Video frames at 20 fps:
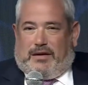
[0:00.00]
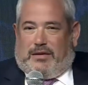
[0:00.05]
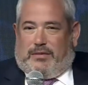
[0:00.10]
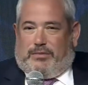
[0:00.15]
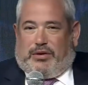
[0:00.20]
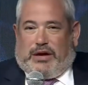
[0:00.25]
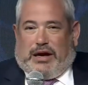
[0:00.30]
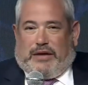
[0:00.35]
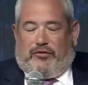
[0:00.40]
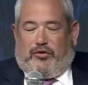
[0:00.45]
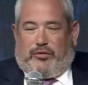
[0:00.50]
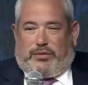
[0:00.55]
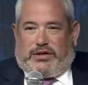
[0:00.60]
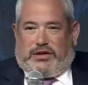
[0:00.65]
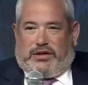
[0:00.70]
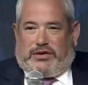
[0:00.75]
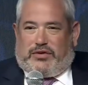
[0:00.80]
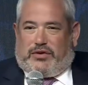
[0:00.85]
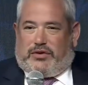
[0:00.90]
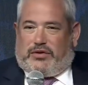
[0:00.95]
platforms in
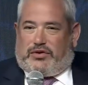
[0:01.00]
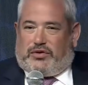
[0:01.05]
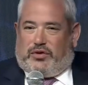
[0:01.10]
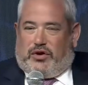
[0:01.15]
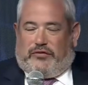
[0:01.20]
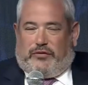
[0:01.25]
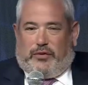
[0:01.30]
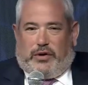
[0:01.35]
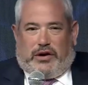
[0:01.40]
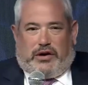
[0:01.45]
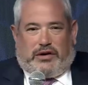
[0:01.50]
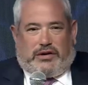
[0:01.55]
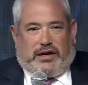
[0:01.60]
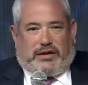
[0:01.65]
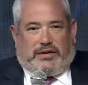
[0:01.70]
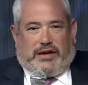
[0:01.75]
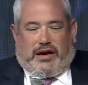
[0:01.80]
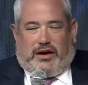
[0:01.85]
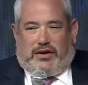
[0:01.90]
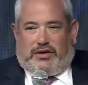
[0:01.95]
Israel, software,
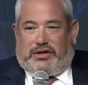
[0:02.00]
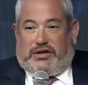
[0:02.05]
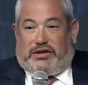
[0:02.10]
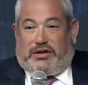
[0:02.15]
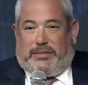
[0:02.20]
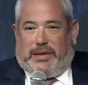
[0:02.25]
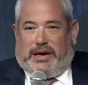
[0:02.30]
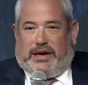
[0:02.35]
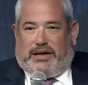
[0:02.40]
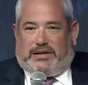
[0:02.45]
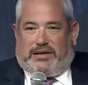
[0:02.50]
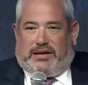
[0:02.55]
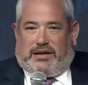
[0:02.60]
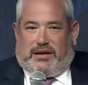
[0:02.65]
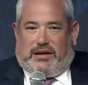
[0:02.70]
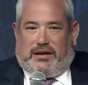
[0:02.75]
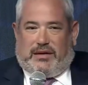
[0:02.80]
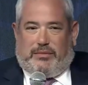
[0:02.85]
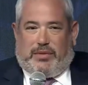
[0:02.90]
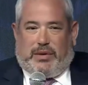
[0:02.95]
technology is amazing,
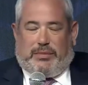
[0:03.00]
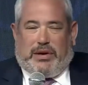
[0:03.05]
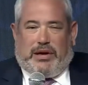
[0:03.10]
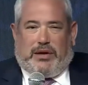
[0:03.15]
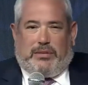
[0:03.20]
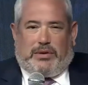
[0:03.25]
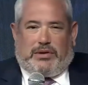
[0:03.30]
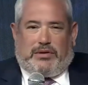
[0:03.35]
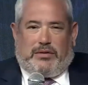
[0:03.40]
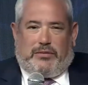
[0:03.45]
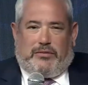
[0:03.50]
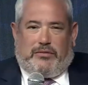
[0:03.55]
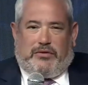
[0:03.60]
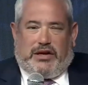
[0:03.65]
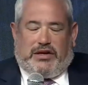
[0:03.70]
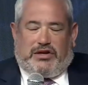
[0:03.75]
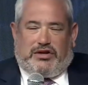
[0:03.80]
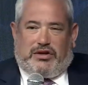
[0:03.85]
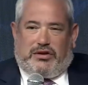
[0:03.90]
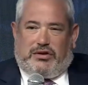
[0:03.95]
but be able to
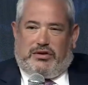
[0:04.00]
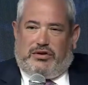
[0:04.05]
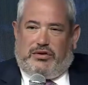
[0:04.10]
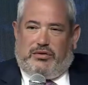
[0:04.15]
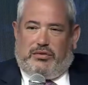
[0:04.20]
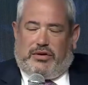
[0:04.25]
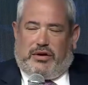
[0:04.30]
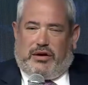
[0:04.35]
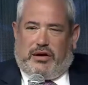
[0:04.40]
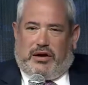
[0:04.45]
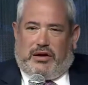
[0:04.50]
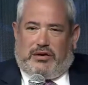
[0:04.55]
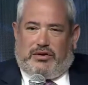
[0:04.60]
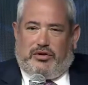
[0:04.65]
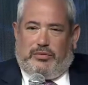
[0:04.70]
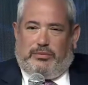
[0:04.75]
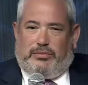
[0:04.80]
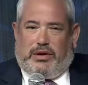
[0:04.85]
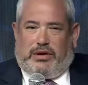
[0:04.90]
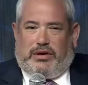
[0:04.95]
reach 2
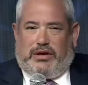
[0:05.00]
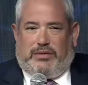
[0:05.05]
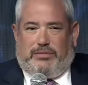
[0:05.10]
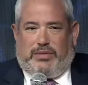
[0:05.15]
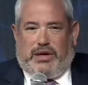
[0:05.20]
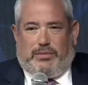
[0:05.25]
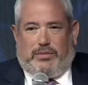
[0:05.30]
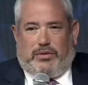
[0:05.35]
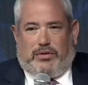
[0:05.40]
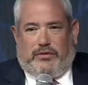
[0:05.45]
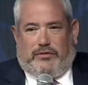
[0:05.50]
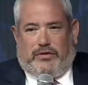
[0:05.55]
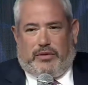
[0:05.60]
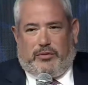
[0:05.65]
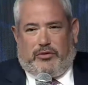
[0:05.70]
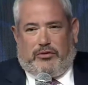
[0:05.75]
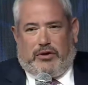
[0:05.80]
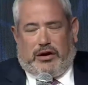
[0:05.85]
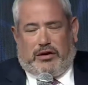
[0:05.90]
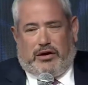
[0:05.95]
billion people from
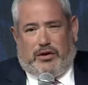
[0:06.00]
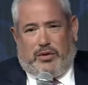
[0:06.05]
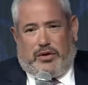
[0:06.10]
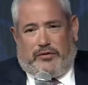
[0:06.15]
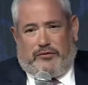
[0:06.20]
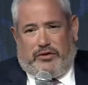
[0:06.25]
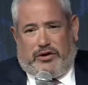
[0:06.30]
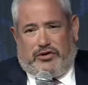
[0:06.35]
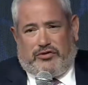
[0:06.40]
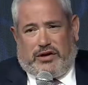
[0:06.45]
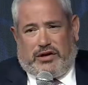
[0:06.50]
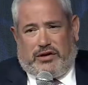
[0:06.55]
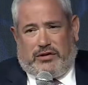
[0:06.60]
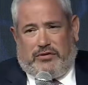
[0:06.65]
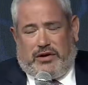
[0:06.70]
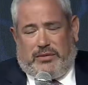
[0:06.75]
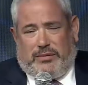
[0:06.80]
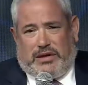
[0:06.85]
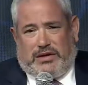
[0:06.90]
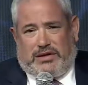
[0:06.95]
Morocco with free trade
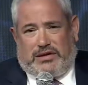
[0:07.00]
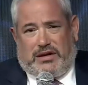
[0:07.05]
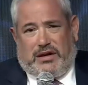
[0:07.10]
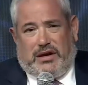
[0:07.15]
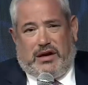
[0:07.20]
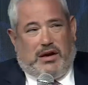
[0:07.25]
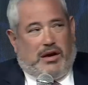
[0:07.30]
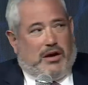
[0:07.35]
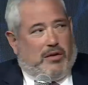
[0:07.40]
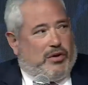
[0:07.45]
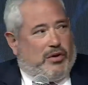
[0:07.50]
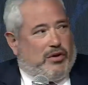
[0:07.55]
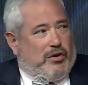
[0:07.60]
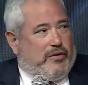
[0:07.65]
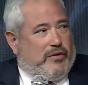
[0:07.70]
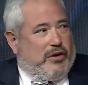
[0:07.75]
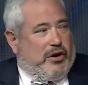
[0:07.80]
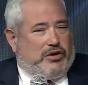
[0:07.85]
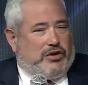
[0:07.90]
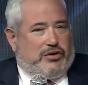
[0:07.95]
agreements with
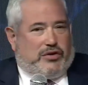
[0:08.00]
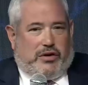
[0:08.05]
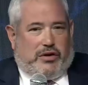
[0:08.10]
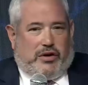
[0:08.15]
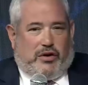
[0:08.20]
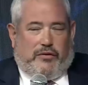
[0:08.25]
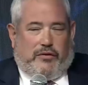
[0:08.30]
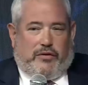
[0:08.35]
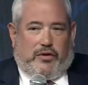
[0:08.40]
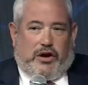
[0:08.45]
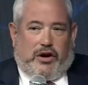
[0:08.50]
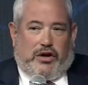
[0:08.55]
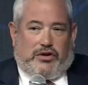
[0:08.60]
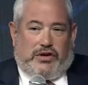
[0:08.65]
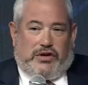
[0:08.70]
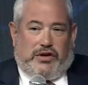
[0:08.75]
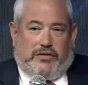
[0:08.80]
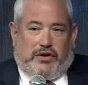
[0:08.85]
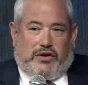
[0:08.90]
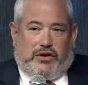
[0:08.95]
over
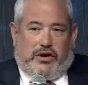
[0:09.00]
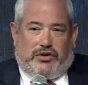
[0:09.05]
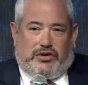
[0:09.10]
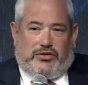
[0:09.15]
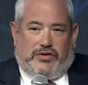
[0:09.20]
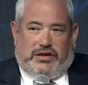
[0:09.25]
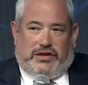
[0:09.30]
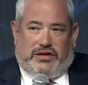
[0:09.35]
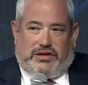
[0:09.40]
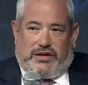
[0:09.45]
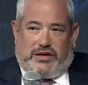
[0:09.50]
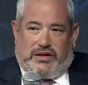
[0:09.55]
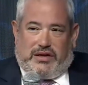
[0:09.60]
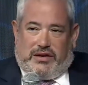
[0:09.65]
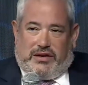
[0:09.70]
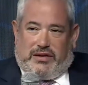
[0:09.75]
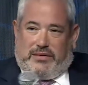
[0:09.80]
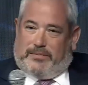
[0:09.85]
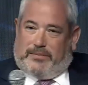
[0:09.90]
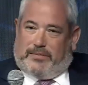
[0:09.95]
100 different countries,
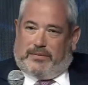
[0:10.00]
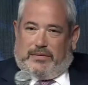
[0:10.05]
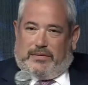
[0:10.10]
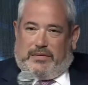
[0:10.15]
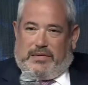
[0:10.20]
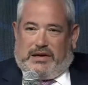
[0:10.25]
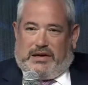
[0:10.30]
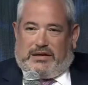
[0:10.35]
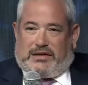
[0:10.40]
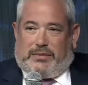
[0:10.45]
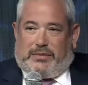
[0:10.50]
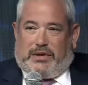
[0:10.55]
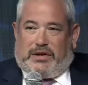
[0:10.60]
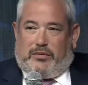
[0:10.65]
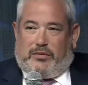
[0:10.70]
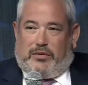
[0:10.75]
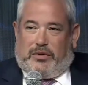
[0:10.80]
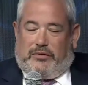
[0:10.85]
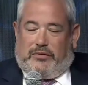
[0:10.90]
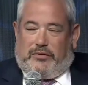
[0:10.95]
it's something that
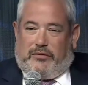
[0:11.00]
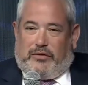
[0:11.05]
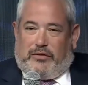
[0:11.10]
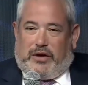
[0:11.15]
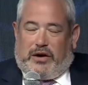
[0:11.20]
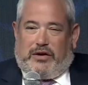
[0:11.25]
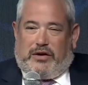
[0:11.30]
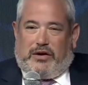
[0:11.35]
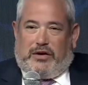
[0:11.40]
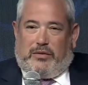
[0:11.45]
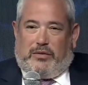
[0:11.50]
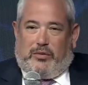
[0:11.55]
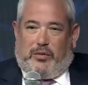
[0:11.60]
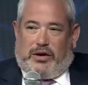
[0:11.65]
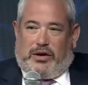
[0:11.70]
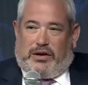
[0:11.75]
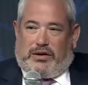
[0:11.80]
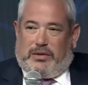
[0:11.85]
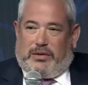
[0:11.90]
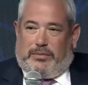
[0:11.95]
we're very
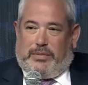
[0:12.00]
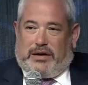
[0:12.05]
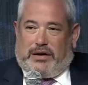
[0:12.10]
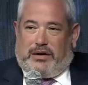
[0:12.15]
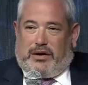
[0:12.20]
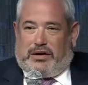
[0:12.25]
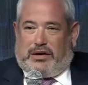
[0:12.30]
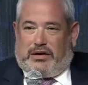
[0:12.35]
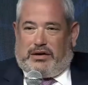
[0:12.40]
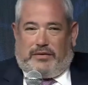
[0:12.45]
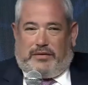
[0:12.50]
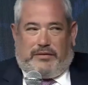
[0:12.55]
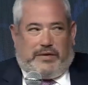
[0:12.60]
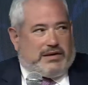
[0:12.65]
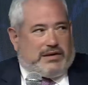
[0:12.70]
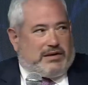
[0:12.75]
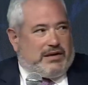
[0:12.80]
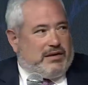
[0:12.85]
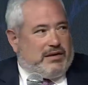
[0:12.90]
willing to bet on and invest in.